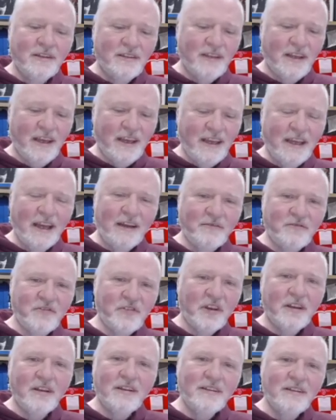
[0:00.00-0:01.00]
They
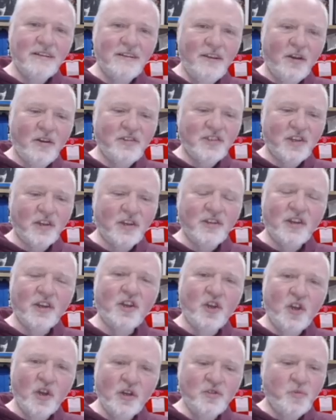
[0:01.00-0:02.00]
have looked at the
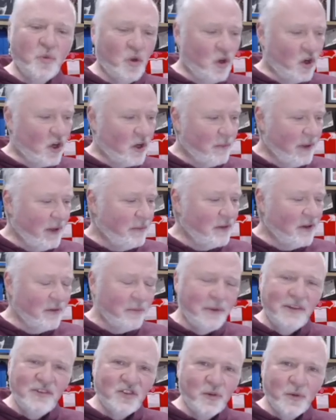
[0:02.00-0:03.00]
good work people
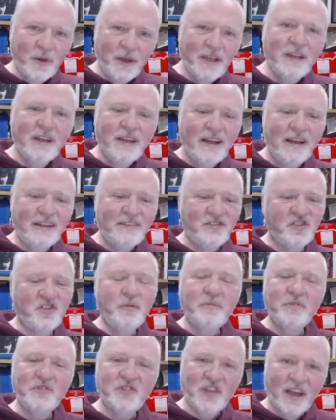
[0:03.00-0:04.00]
have been doing and
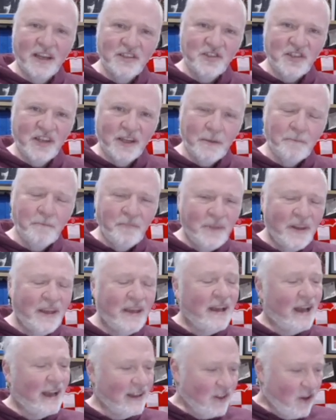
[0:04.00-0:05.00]
supersized it.
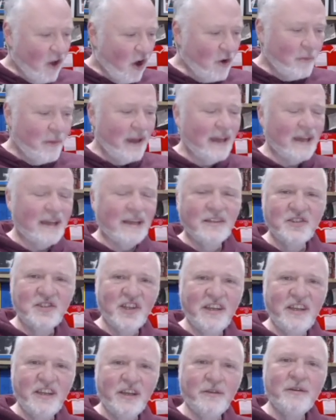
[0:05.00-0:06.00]
And long may it
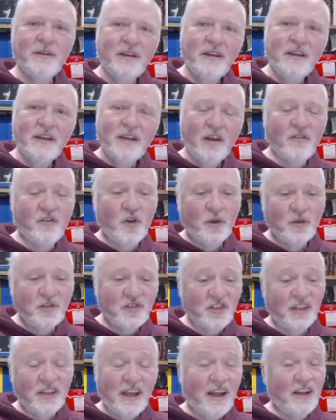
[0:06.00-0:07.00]
continue. Of
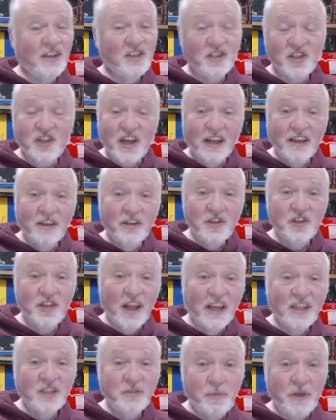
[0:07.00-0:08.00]
course, the larger challenge
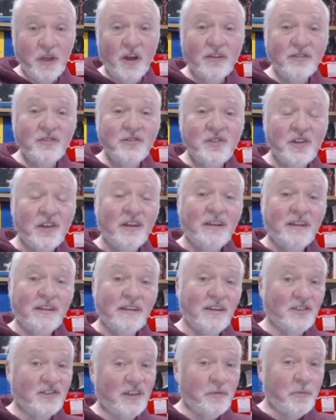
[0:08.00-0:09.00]
lies beyond,
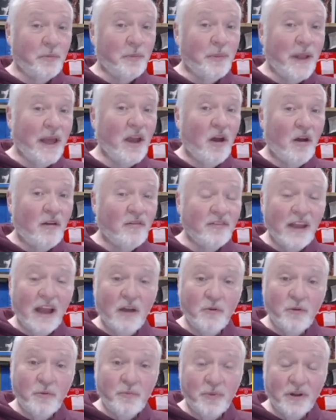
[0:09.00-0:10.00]
because the playoff
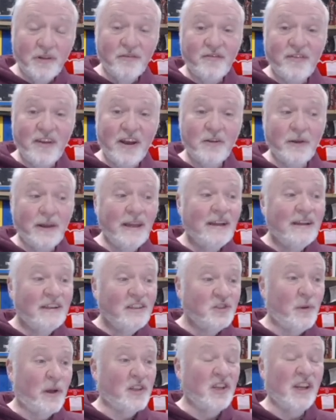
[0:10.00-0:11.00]
now with Britton Ferry
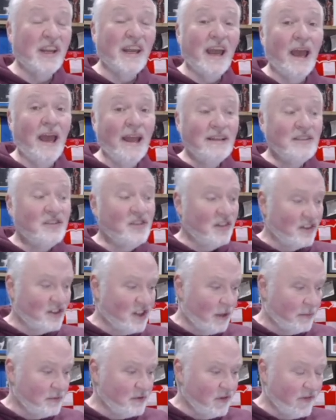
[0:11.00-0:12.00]
to actually get into the
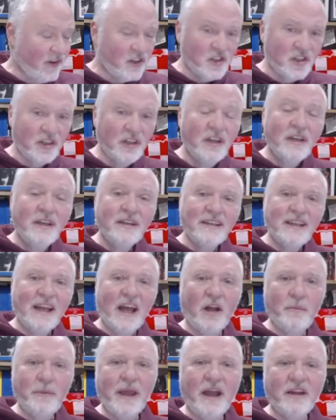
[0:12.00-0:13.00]
top division,
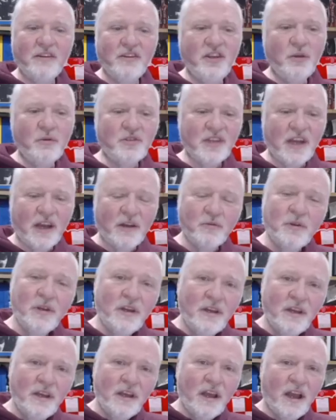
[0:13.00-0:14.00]
that'll be at Newtown,
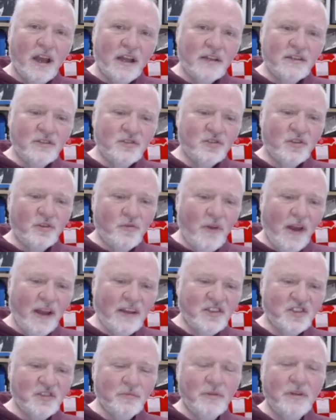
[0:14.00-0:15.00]
and
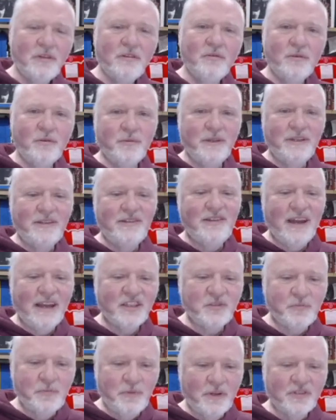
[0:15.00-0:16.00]
Wrexham will be
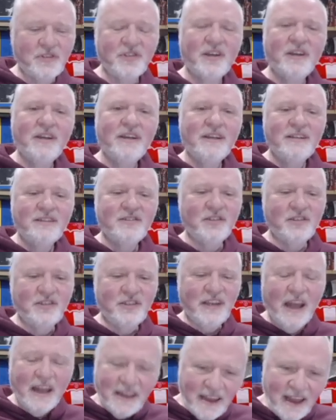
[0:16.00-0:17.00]
desperate to
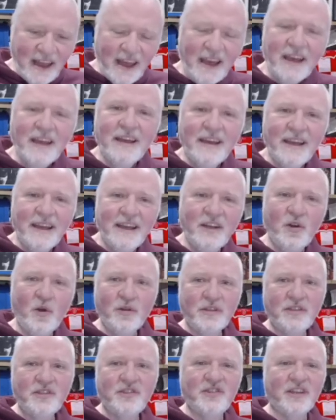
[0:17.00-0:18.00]
get there in
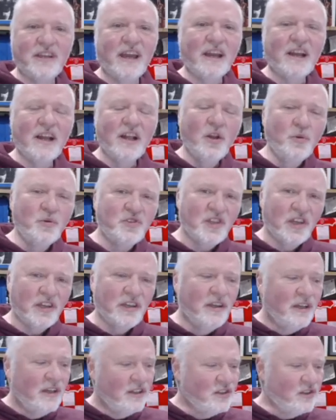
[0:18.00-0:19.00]
order to get
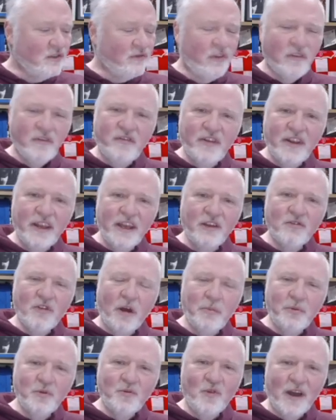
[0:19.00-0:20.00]
closer to fulfilling
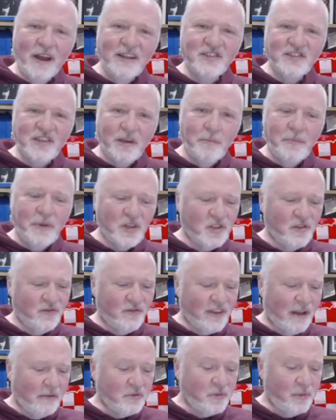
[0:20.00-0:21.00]
Rob and Ryan's ambition
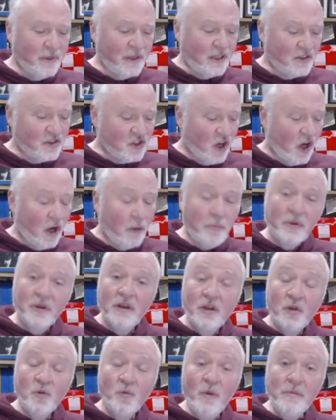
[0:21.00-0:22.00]
for them to be the top
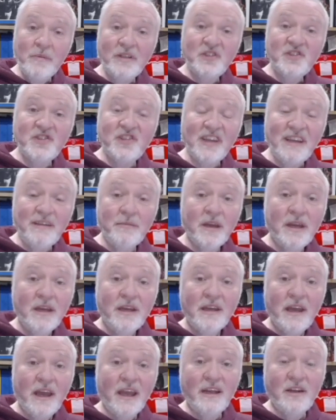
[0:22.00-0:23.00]
women's team
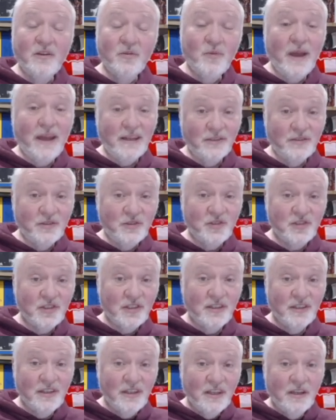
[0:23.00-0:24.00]
in
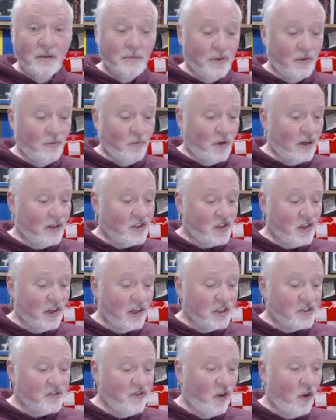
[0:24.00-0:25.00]
Wales. But what a
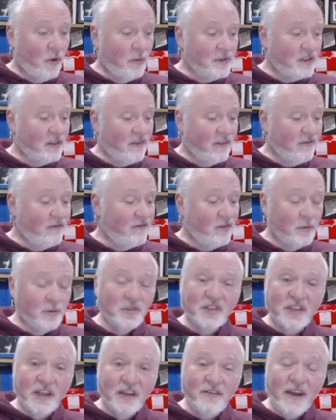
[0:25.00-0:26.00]
transformative
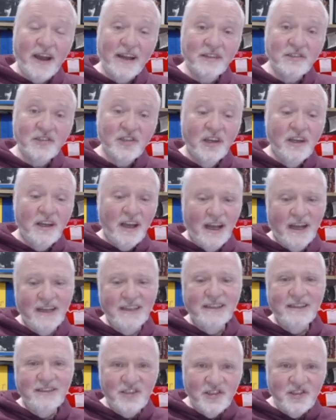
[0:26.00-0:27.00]
influence they've had,
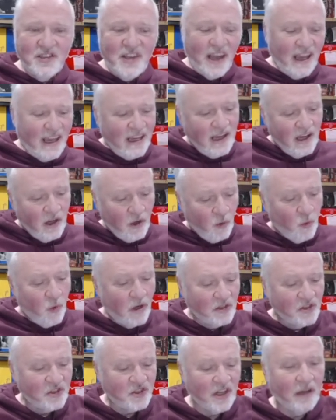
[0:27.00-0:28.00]
and today
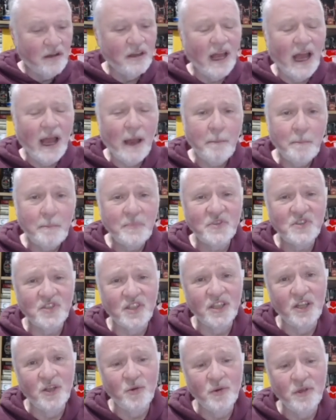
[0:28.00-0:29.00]
was an
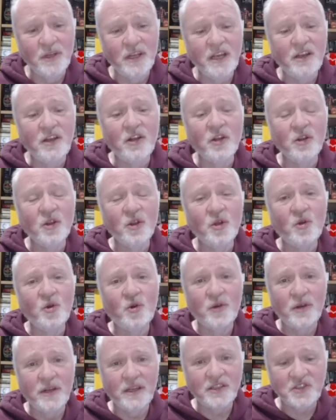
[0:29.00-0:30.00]
absolutely
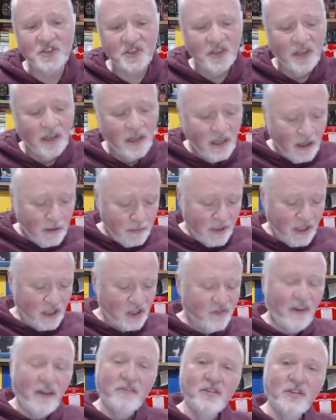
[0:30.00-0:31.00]
glorious
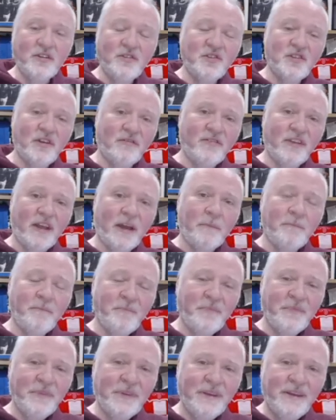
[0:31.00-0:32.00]
piece of evidence of that.
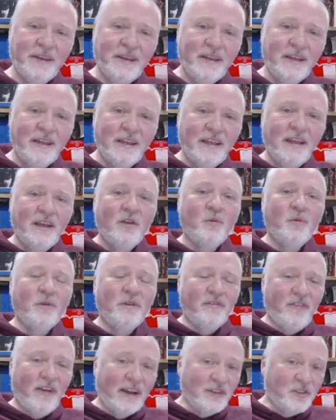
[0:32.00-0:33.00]

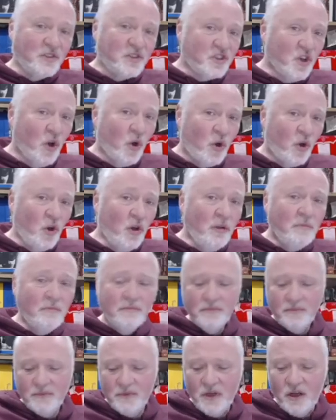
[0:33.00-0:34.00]
The final score
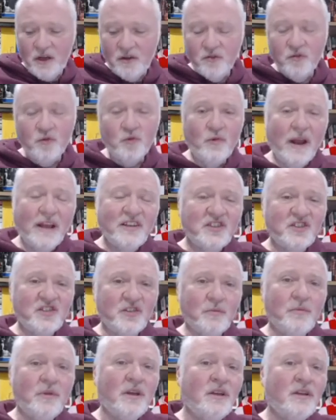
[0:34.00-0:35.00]
of
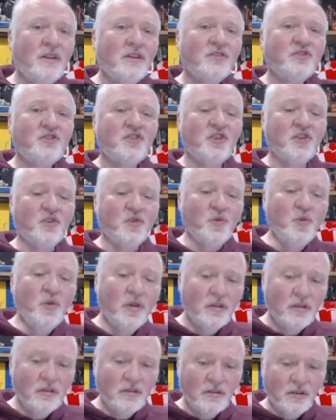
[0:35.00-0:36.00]
Wrexham
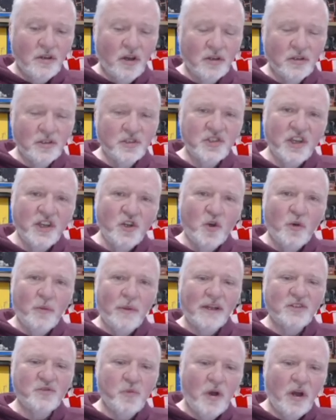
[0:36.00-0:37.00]
2, Connah's Quay
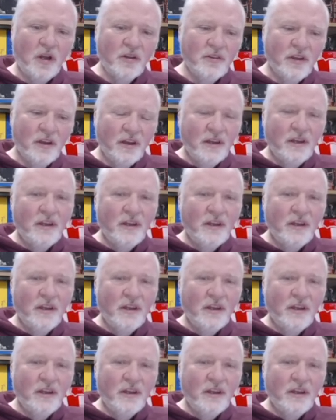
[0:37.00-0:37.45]
Nomads 1.